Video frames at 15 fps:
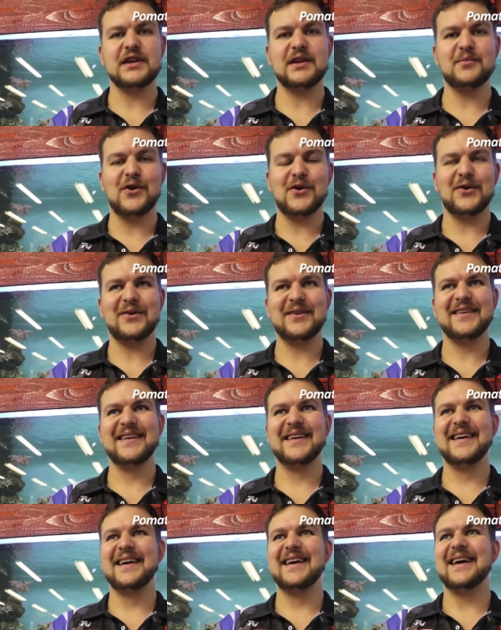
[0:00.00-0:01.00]
anymore.
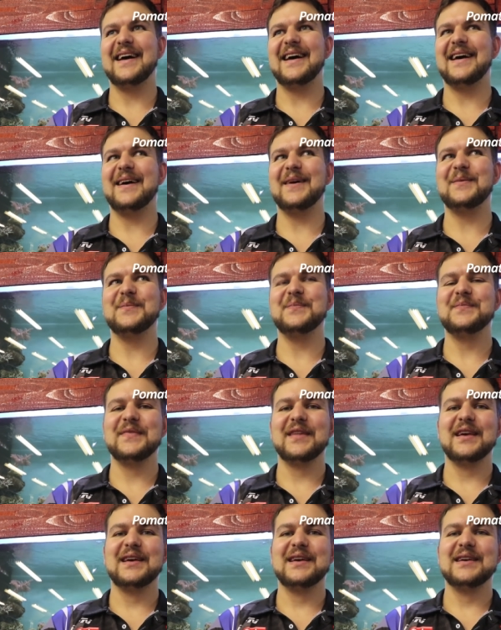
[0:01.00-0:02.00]
Um,
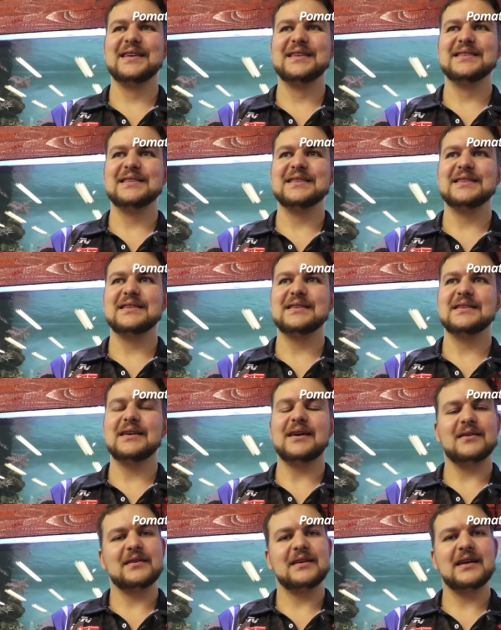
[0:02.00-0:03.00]

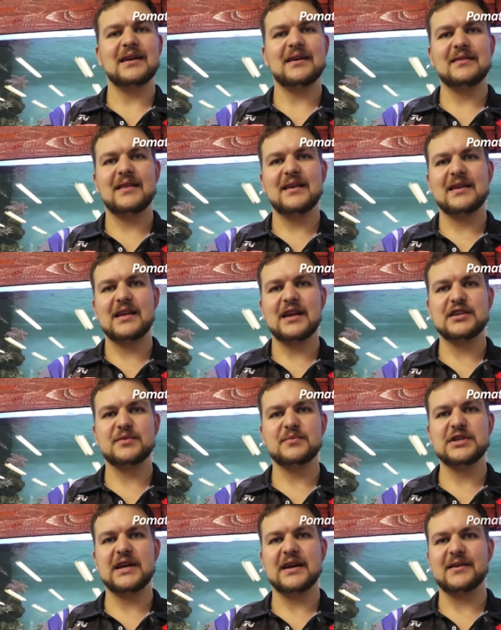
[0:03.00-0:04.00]
yeah, get out there, catch
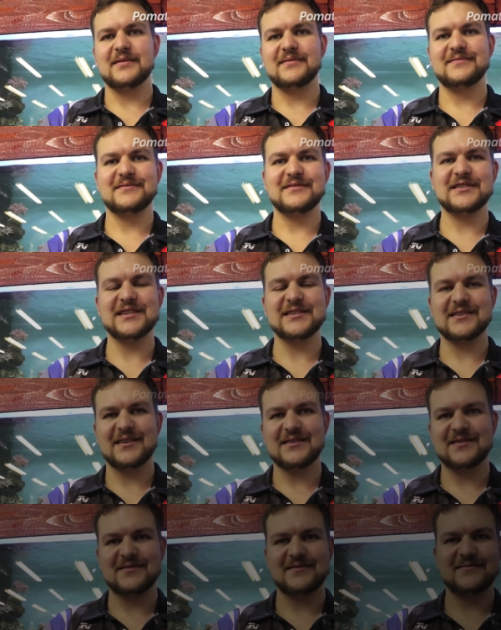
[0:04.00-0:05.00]
some shad. Cheers
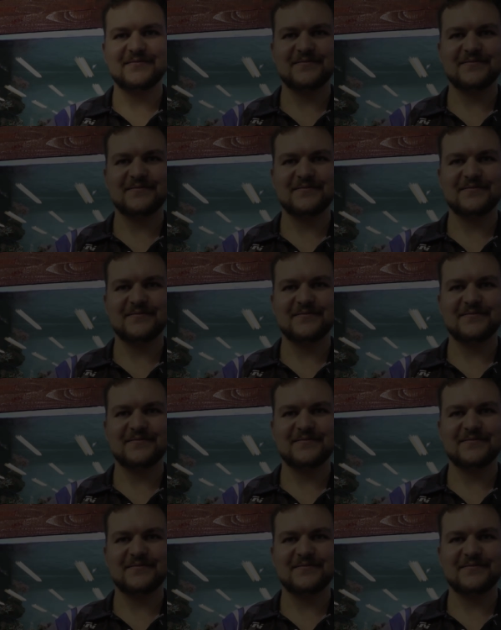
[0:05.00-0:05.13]
guys.